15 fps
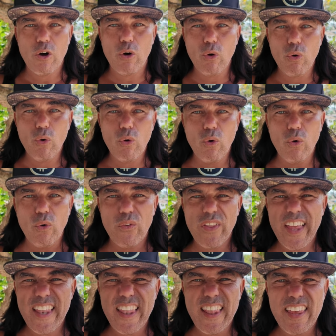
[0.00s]
all
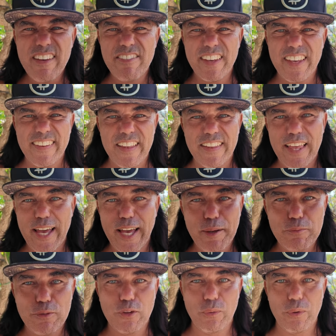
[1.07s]
that living in that
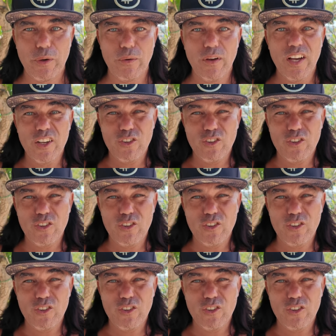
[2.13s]
hamster wheel.